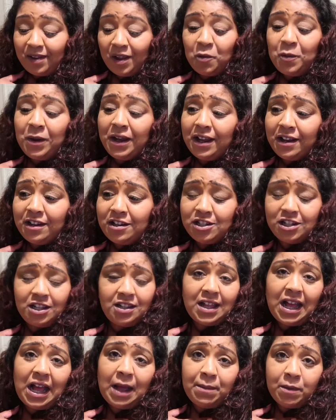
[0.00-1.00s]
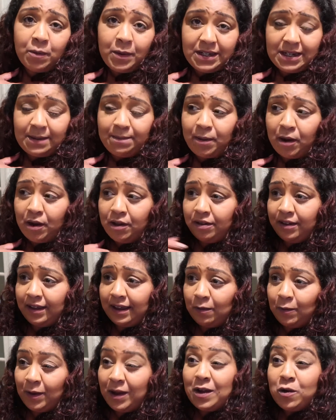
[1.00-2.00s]
and we couldn't do that, but we did both,
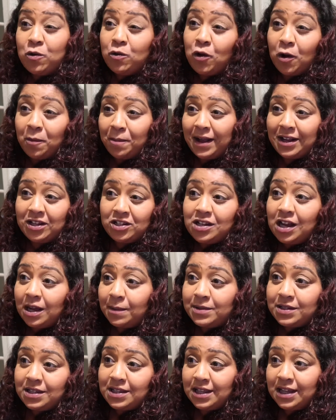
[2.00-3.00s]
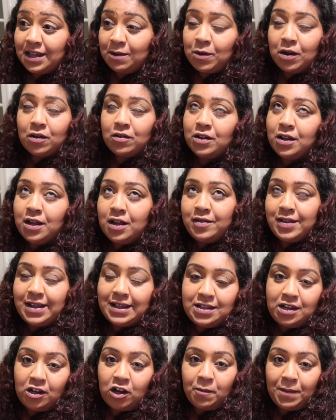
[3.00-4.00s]
we all got matched up to the, well,
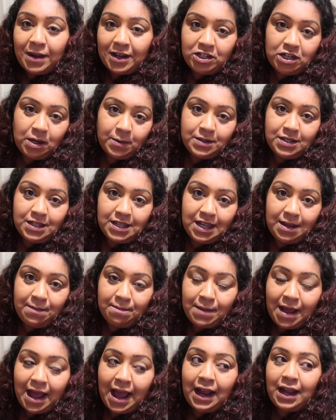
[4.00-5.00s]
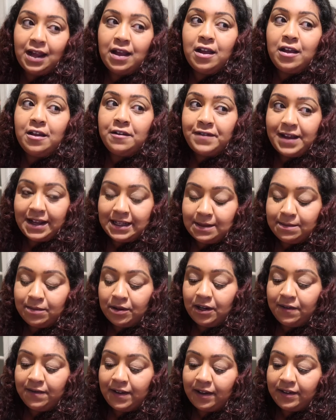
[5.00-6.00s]
these two got matched up to the MAC Face and
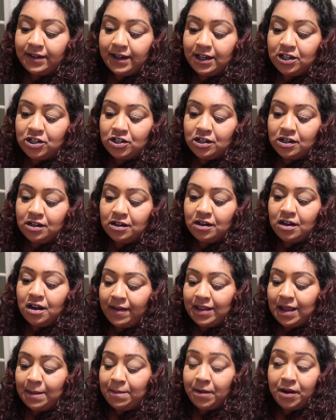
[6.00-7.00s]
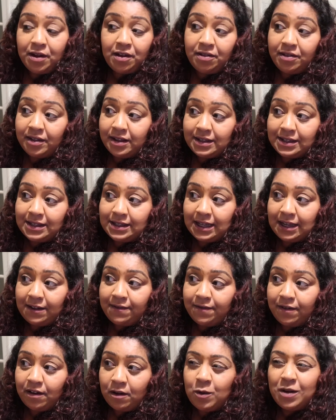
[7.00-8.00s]
Body Foundation, and they're both a
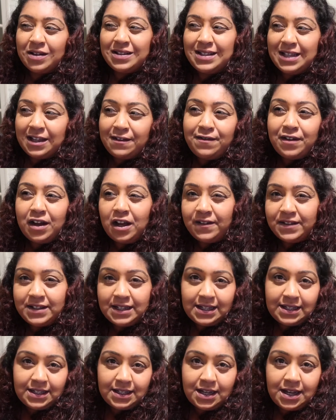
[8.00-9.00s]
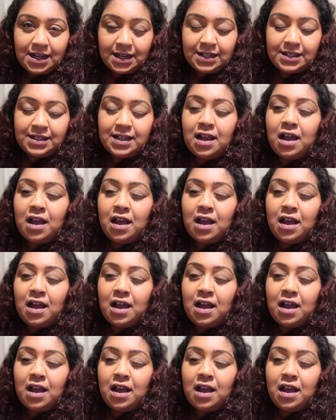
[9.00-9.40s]
C5, well, C5, C6.